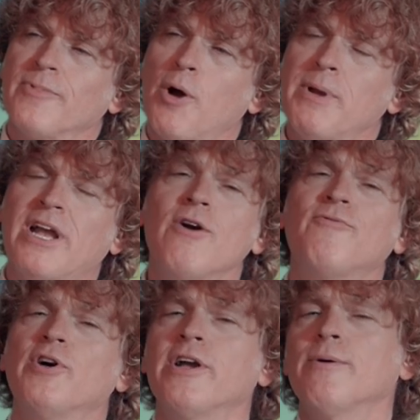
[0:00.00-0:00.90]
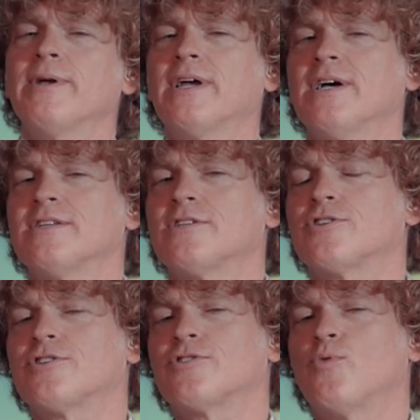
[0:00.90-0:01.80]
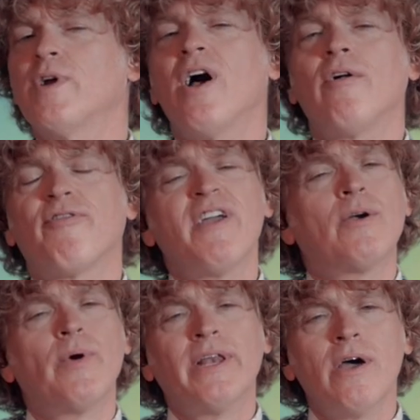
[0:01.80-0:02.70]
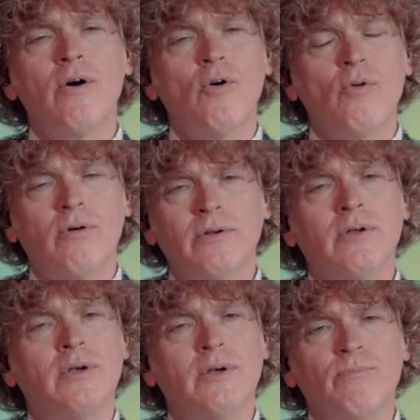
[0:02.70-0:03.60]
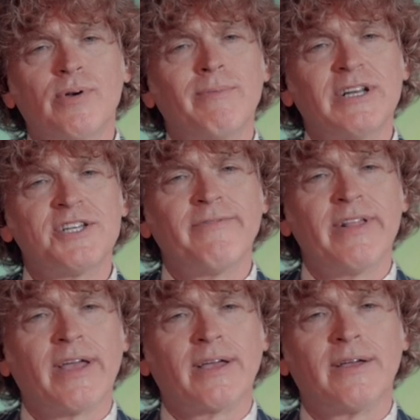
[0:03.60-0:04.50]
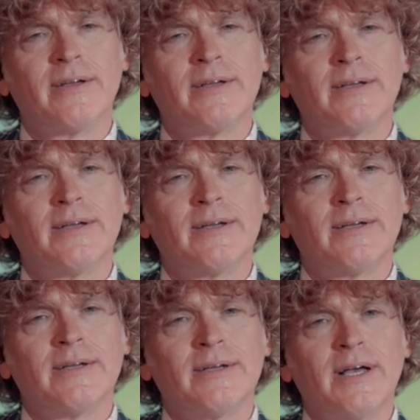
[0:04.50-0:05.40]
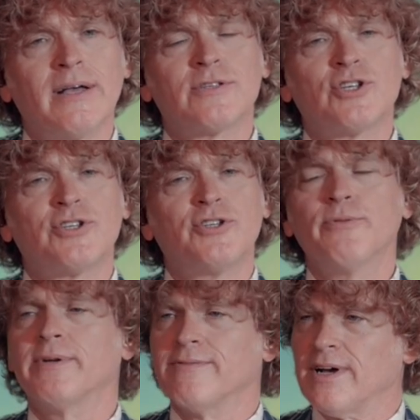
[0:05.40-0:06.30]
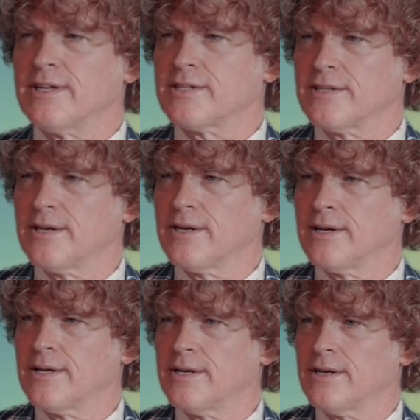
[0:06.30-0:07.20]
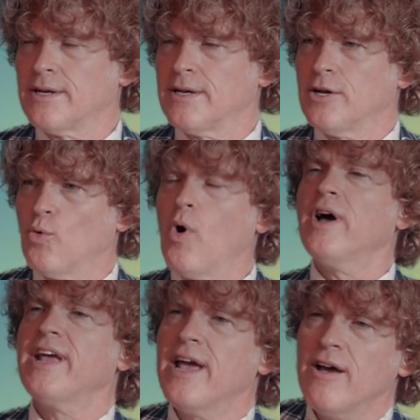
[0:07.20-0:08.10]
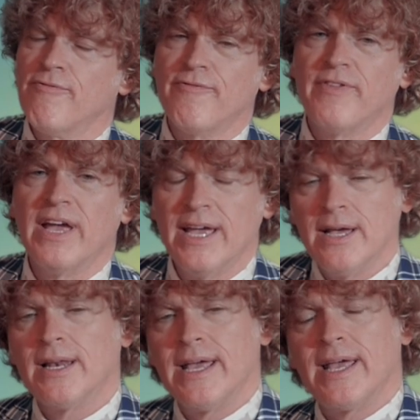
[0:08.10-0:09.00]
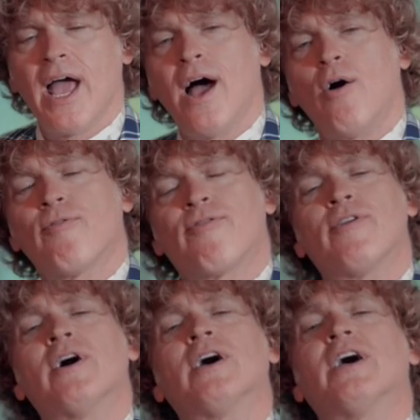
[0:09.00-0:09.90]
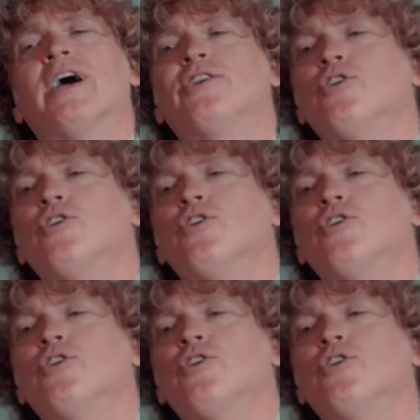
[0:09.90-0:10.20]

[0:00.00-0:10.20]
now be careful here because we all think we know pretty much everything how stupid of us what if healing health and